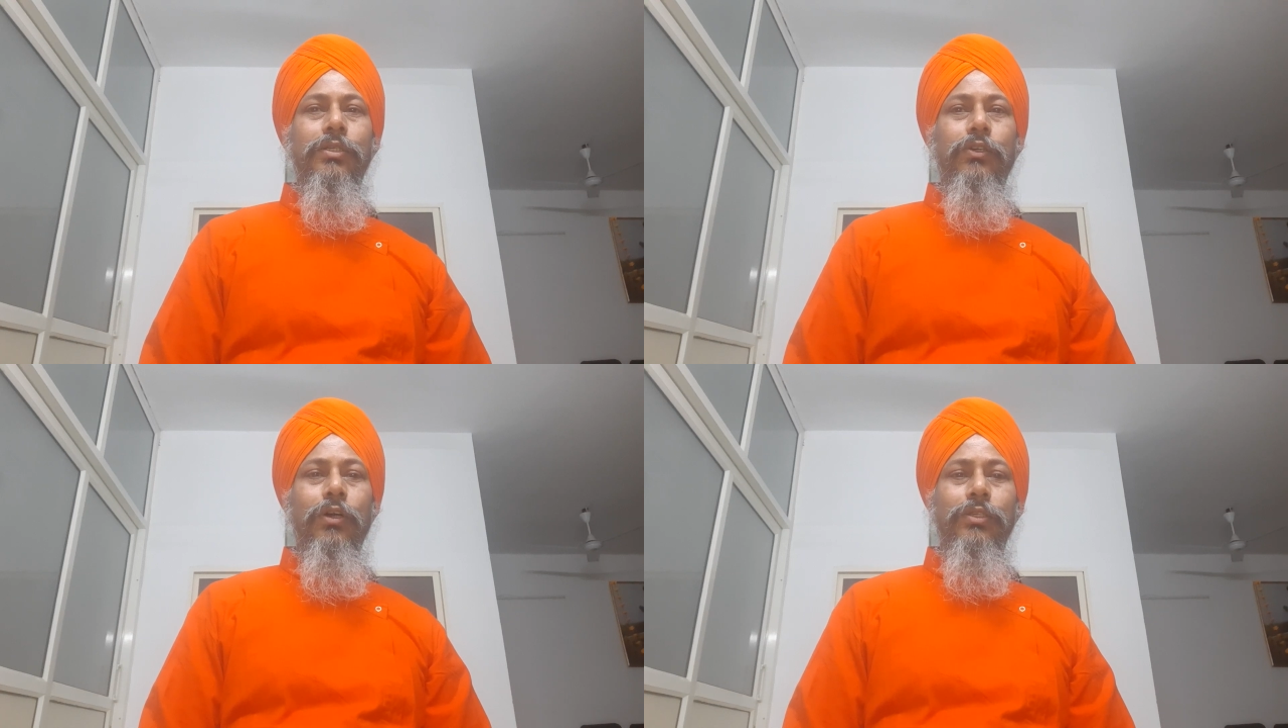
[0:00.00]

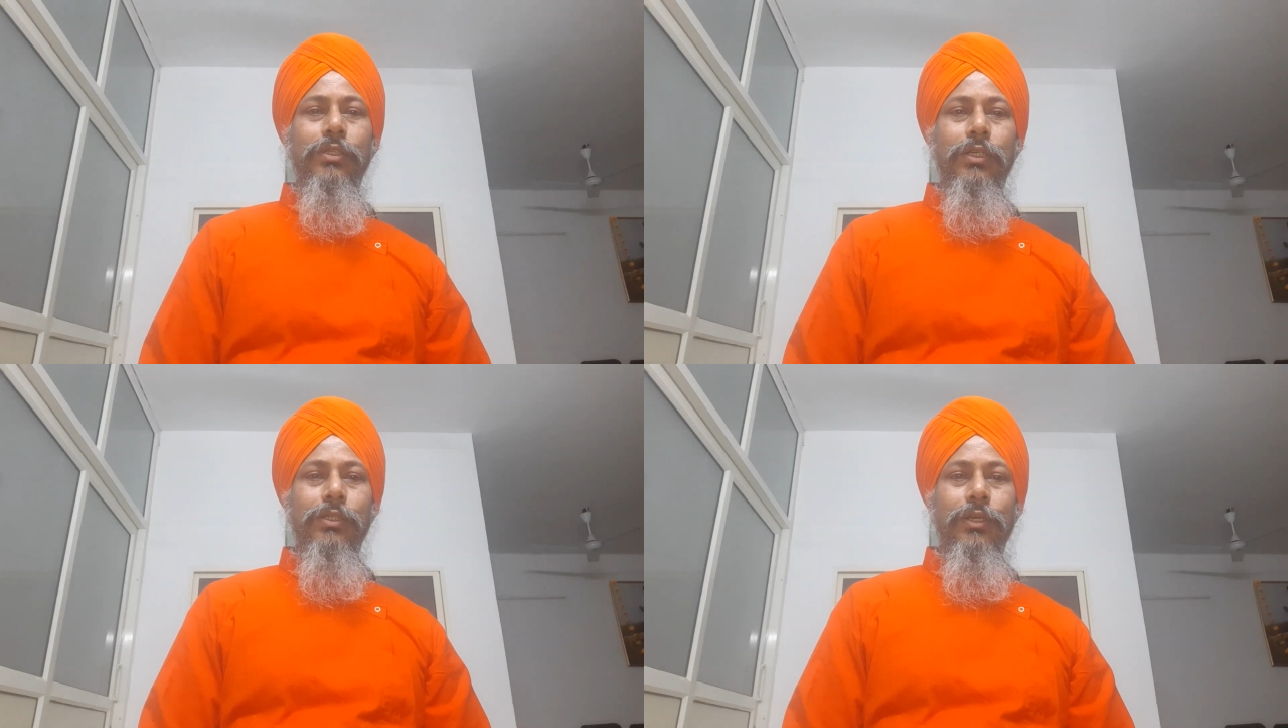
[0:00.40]

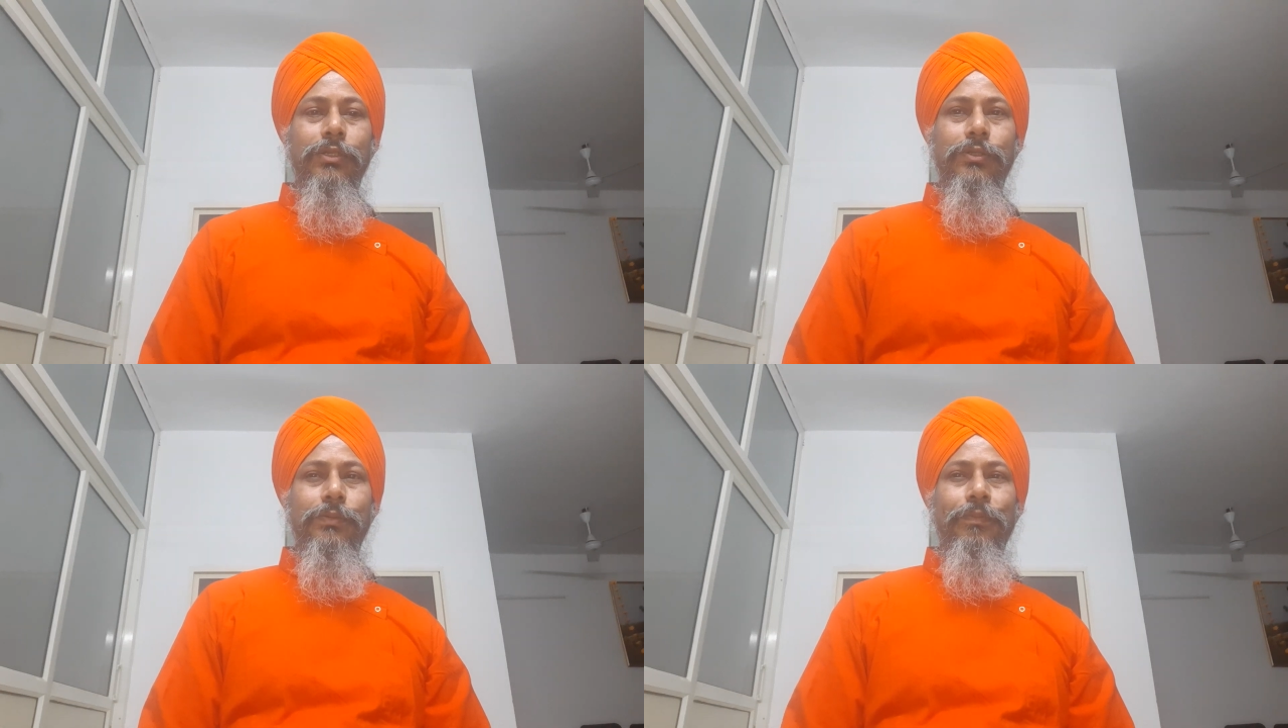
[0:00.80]

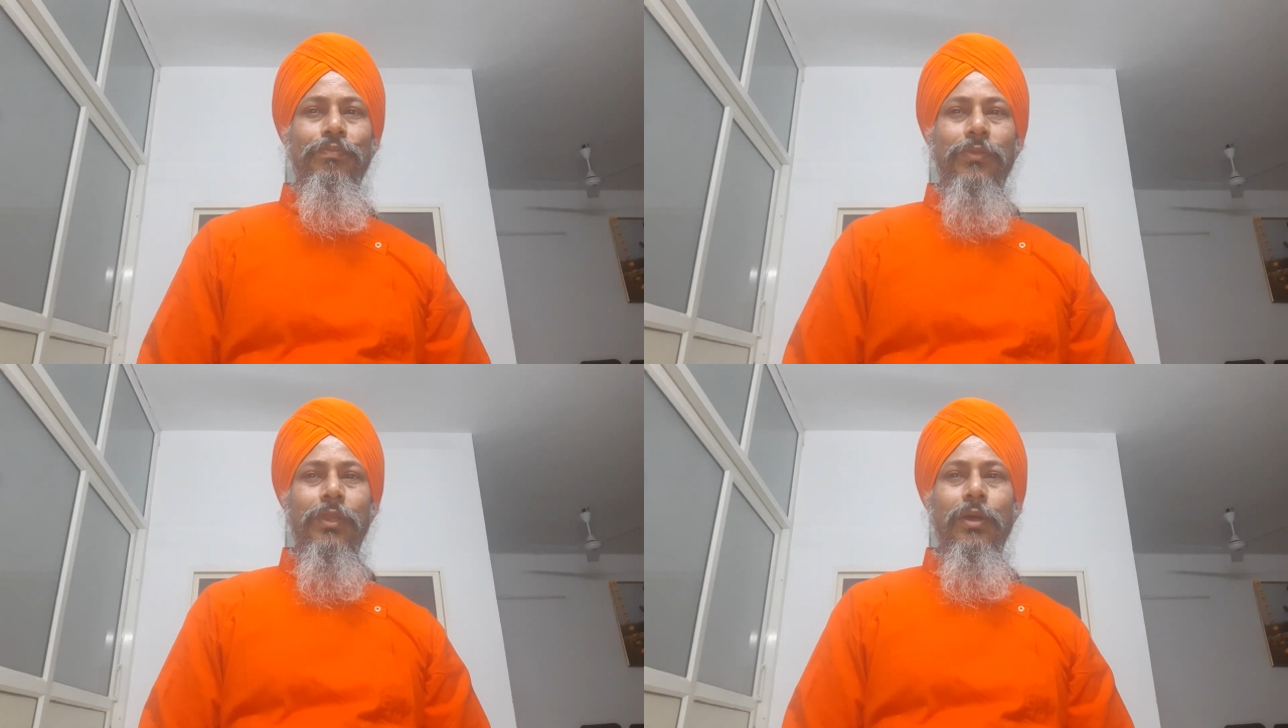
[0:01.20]
consciousness.
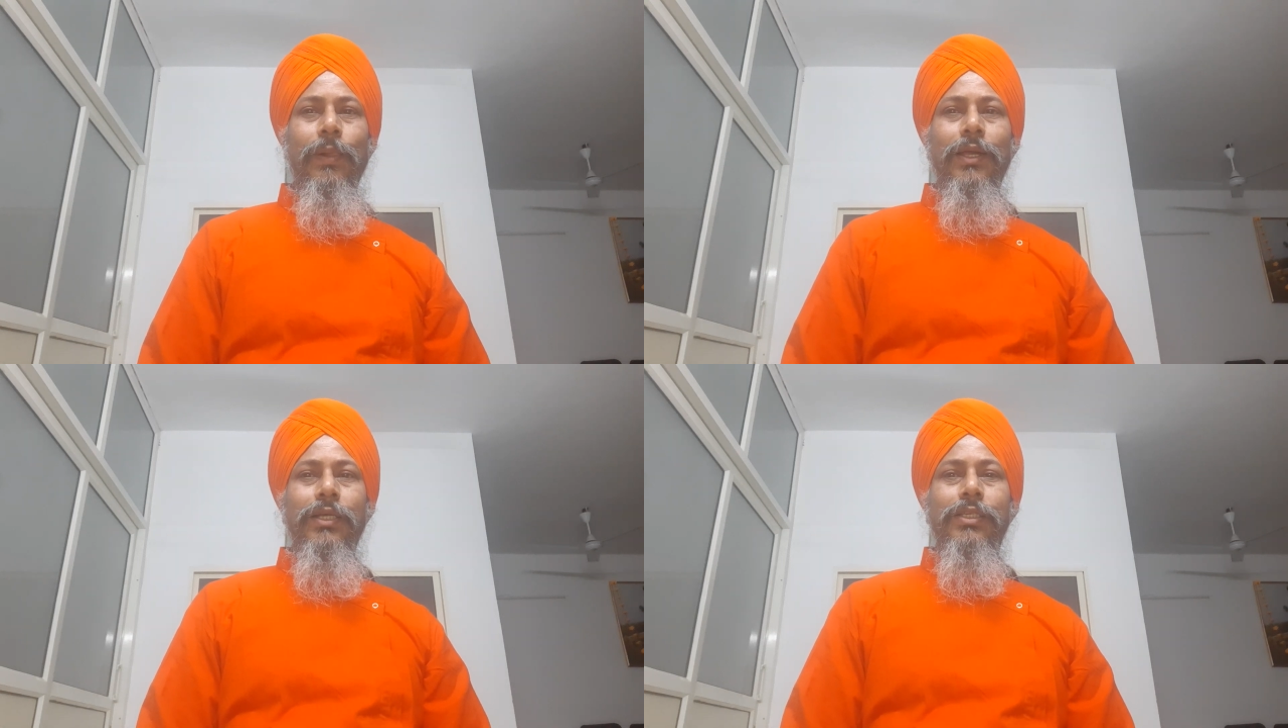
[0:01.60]

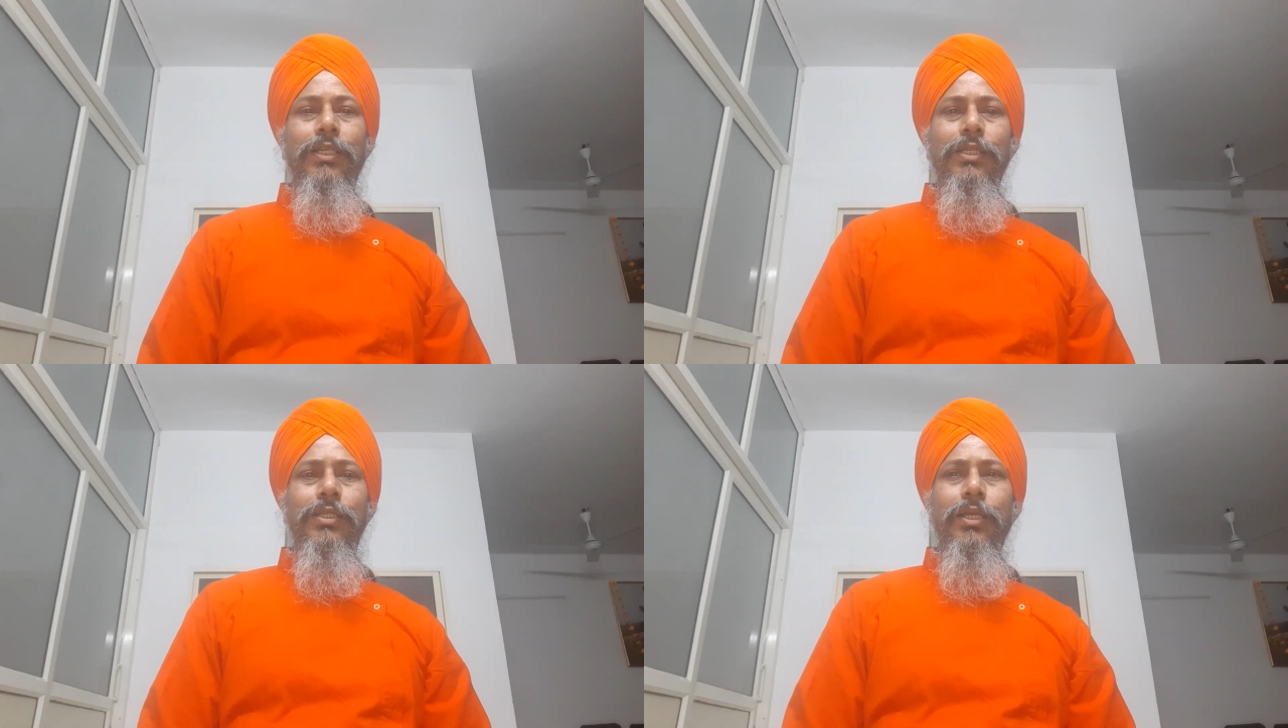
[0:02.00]

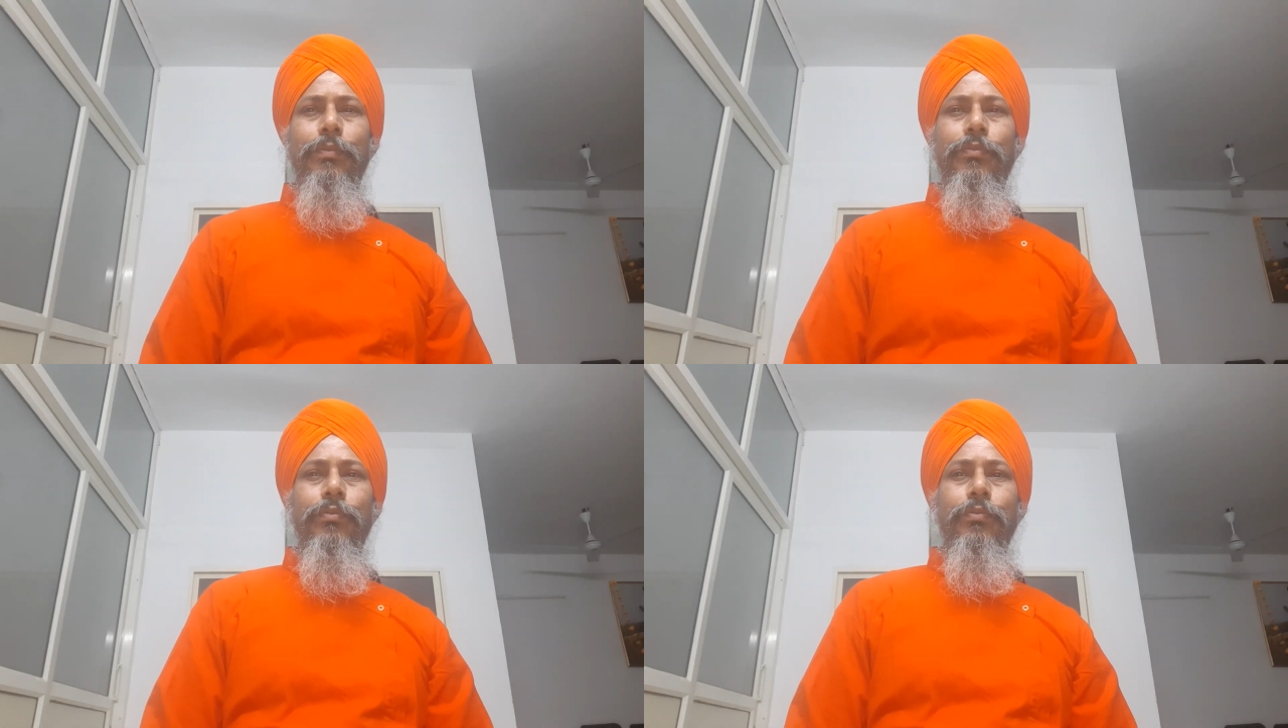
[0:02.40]
Since the
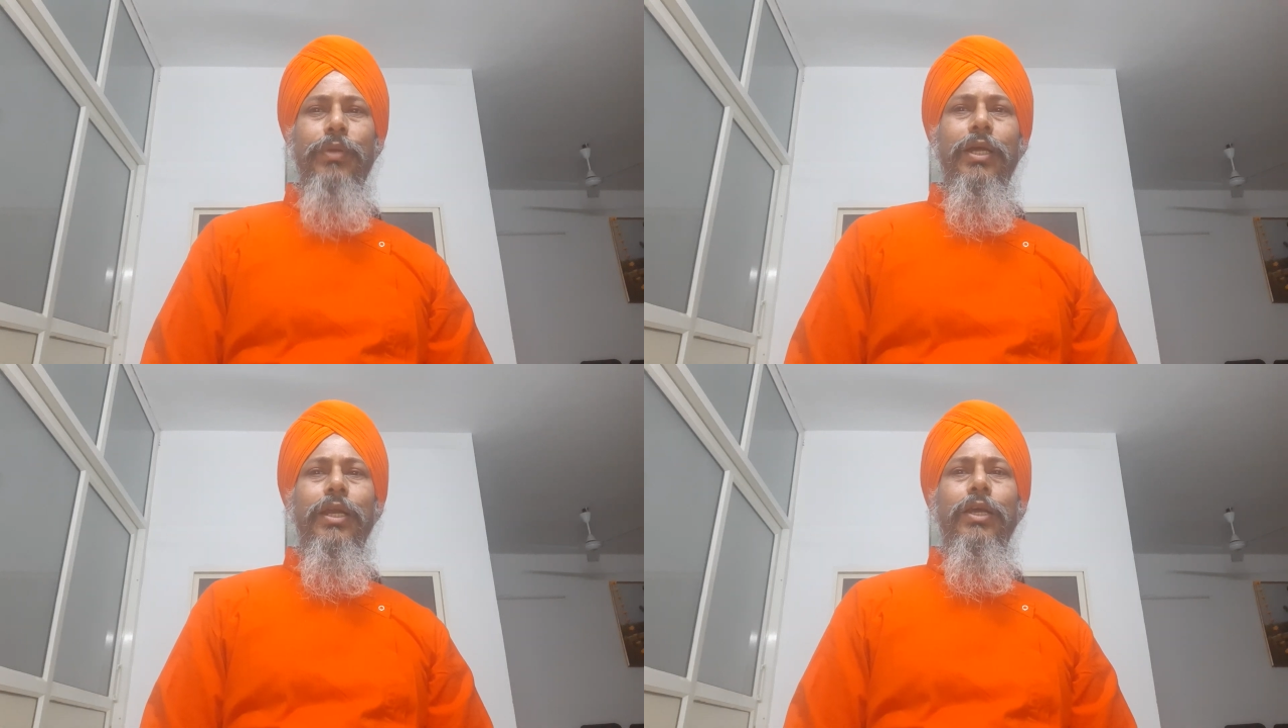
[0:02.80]

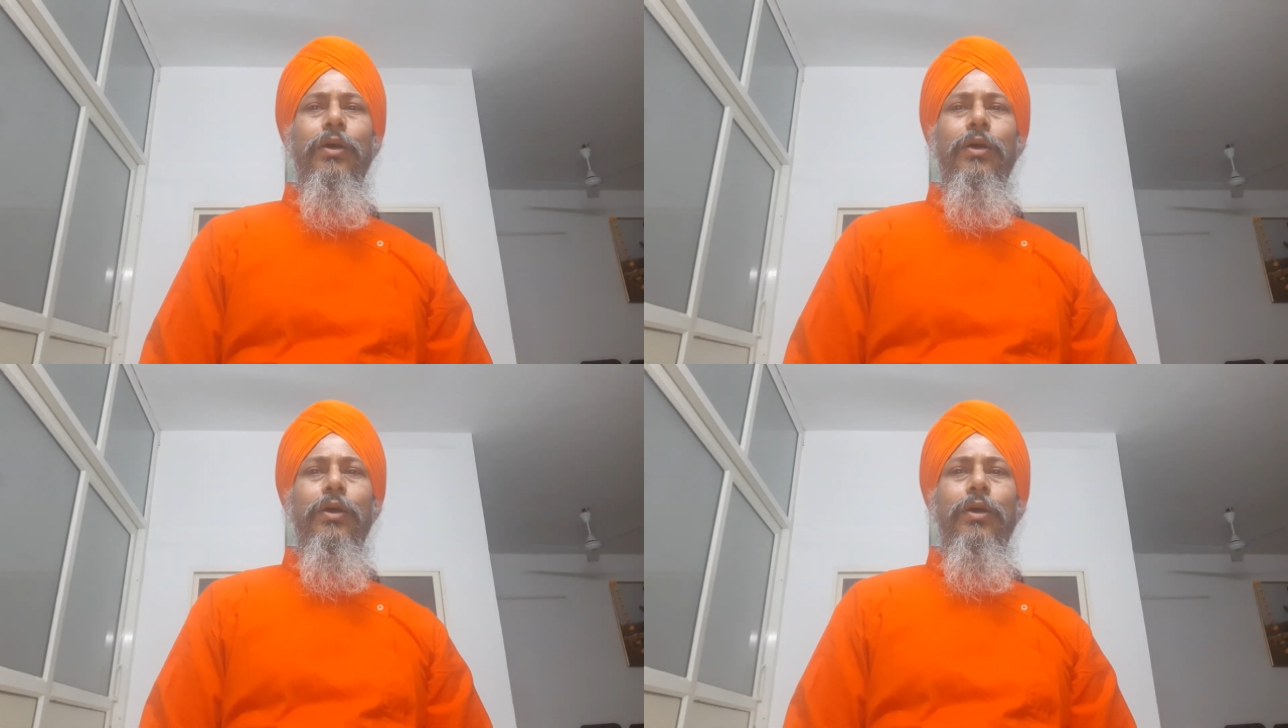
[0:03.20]
beginning